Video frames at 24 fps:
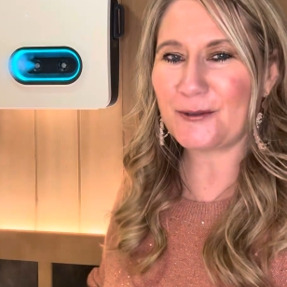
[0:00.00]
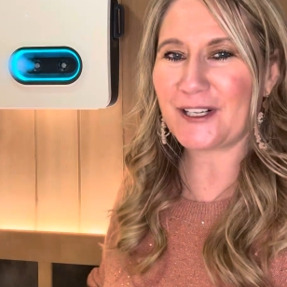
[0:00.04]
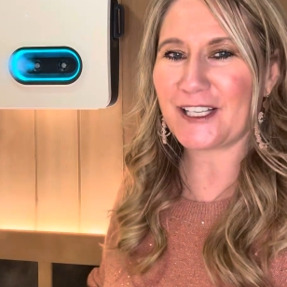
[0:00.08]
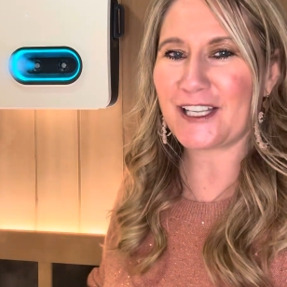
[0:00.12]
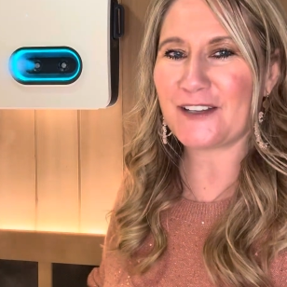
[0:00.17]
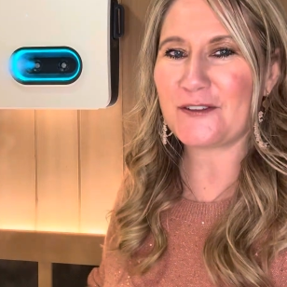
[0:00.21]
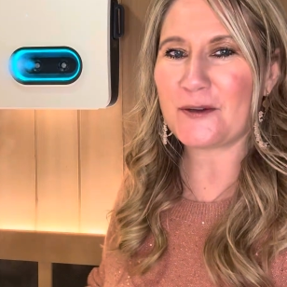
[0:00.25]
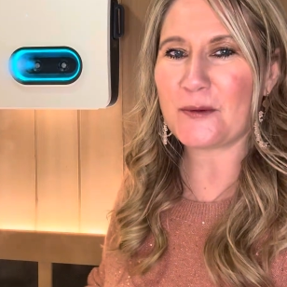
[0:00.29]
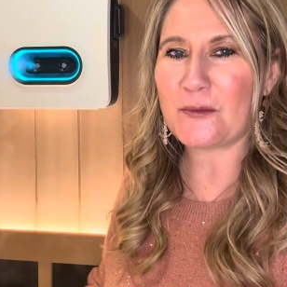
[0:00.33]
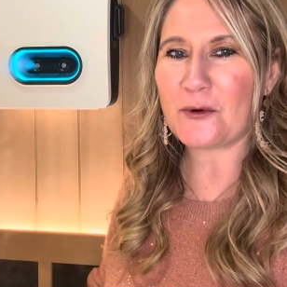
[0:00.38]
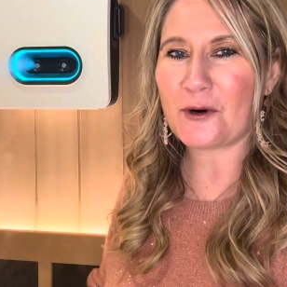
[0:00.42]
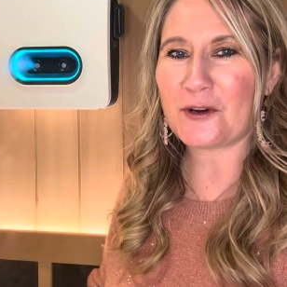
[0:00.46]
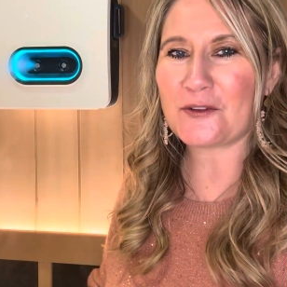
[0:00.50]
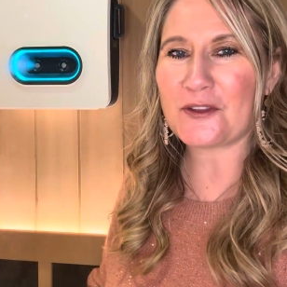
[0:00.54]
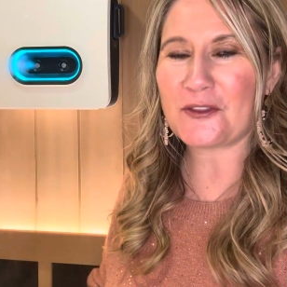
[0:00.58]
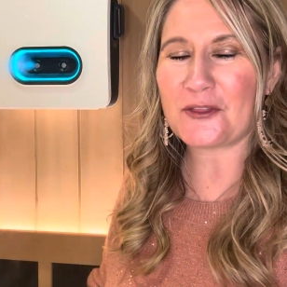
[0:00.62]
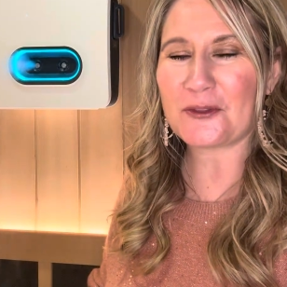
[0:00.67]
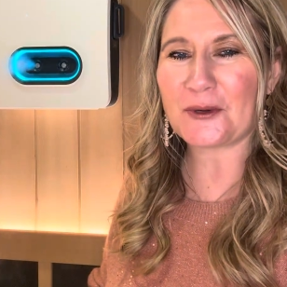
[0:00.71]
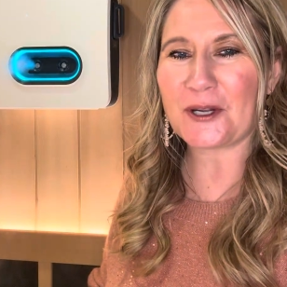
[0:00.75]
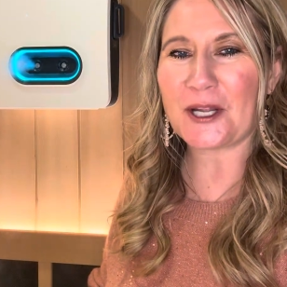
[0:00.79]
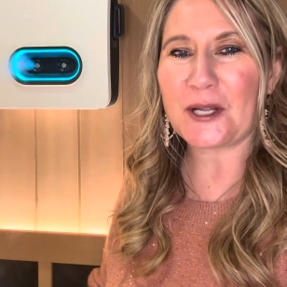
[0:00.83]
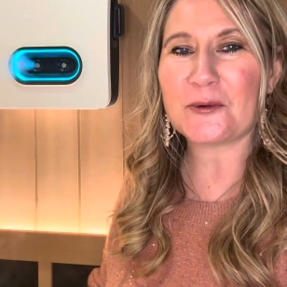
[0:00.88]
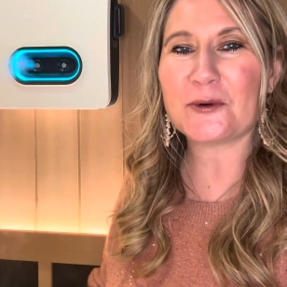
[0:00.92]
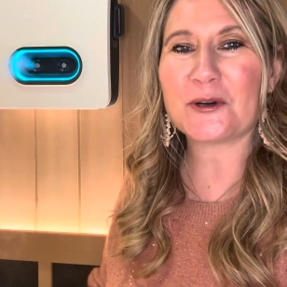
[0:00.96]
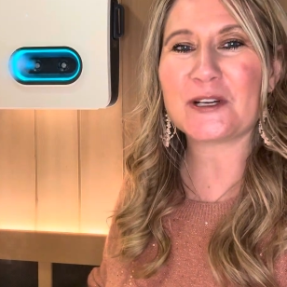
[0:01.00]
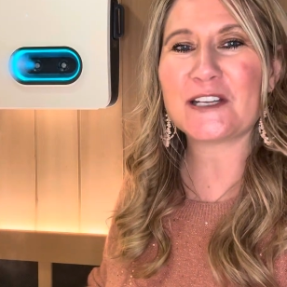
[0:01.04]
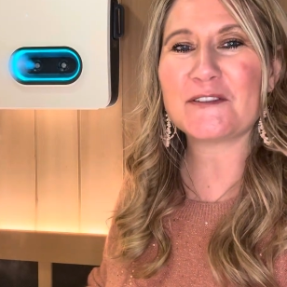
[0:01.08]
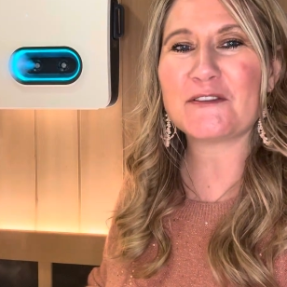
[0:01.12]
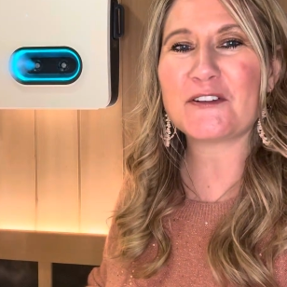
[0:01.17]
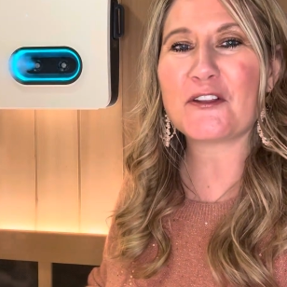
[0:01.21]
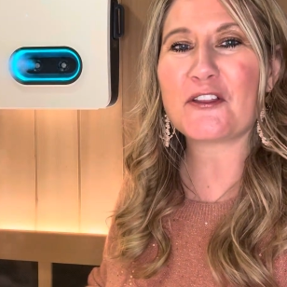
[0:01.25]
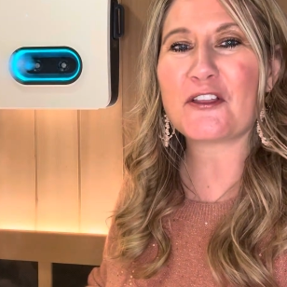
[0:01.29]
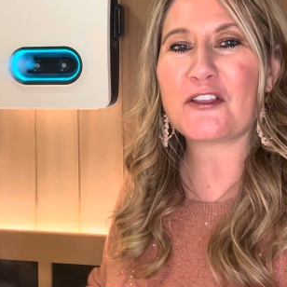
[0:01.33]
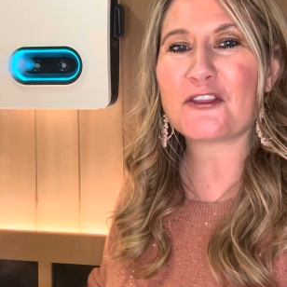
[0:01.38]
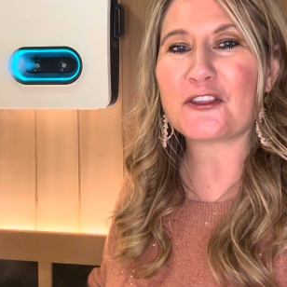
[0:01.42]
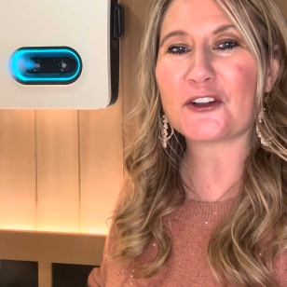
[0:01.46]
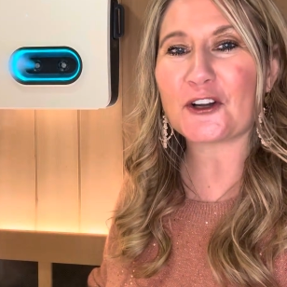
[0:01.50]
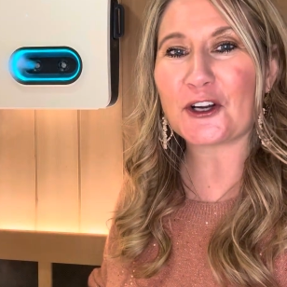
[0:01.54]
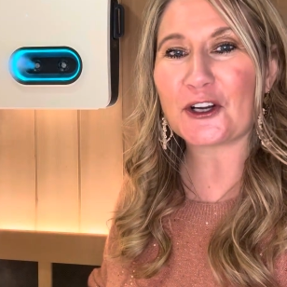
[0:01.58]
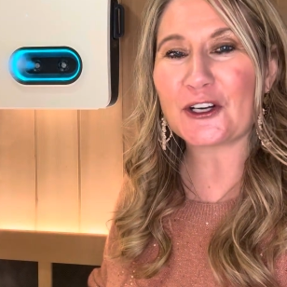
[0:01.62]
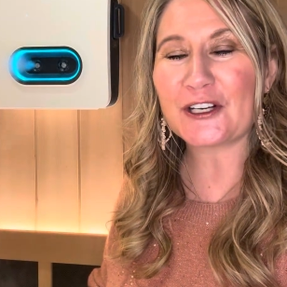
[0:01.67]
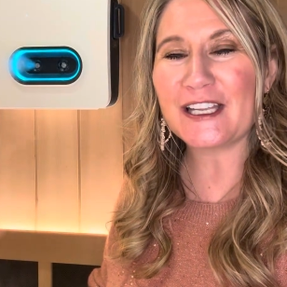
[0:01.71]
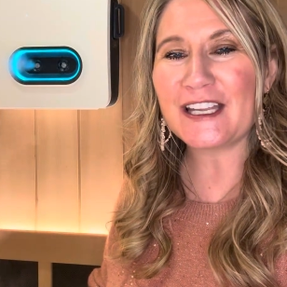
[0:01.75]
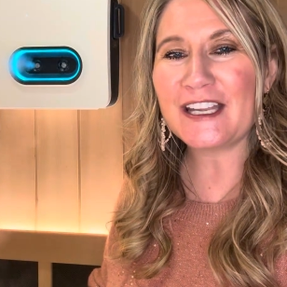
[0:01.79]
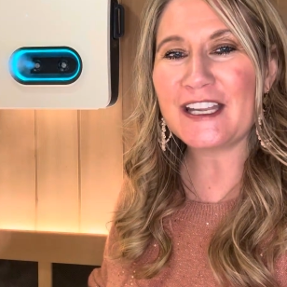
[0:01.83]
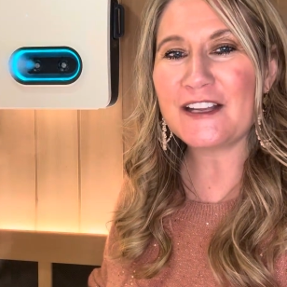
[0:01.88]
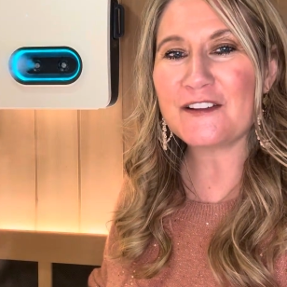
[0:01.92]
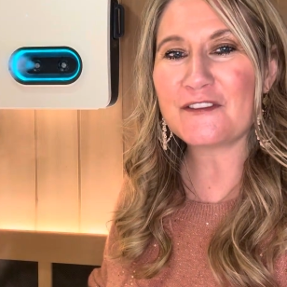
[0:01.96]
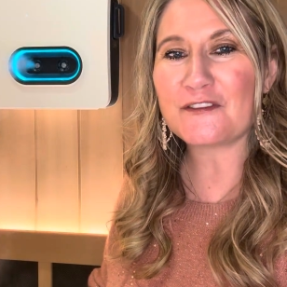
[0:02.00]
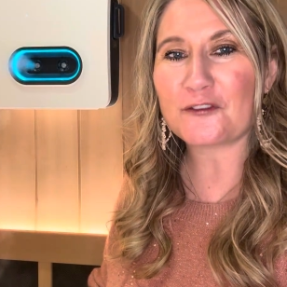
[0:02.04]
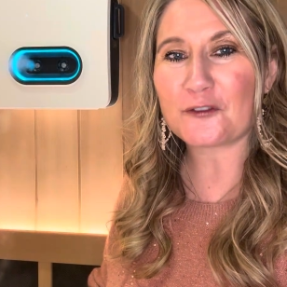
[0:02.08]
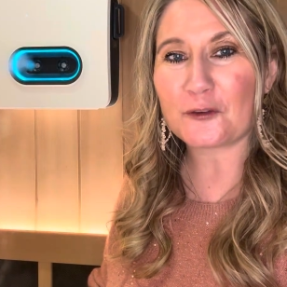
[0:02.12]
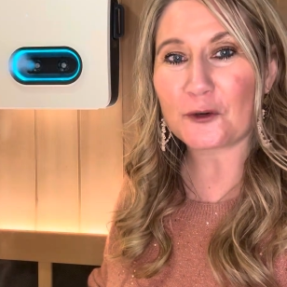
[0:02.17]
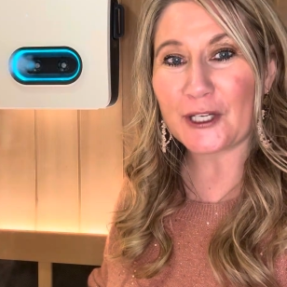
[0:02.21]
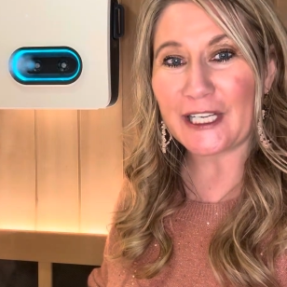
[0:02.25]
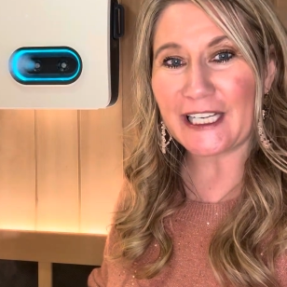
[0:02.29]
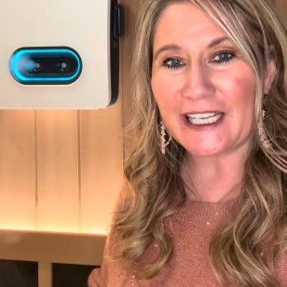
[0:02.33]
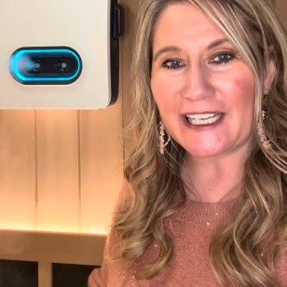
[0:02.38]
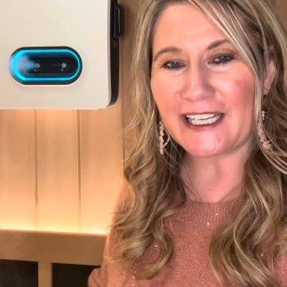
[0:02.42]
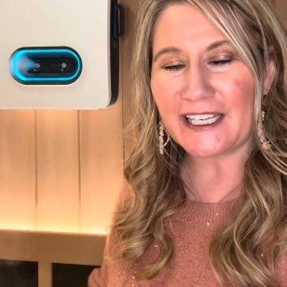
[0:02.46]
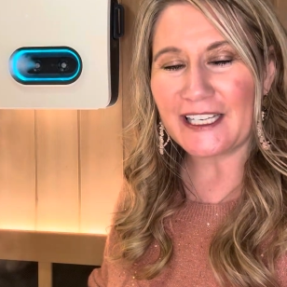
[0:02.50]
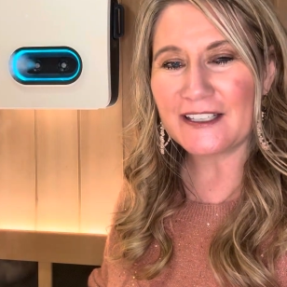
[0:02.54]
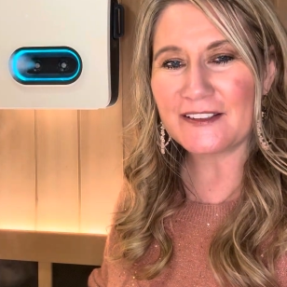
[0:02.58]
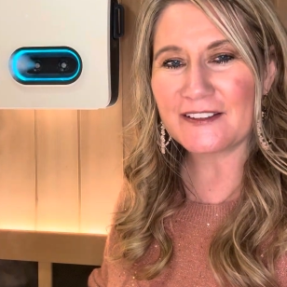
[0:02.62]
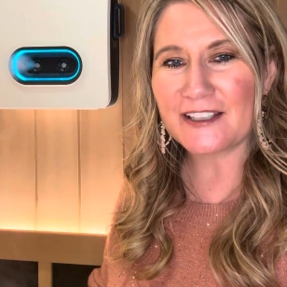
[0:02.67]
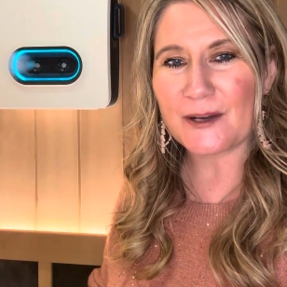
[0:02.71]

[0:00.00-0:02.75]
give you more than 3. We'll give you 30 free.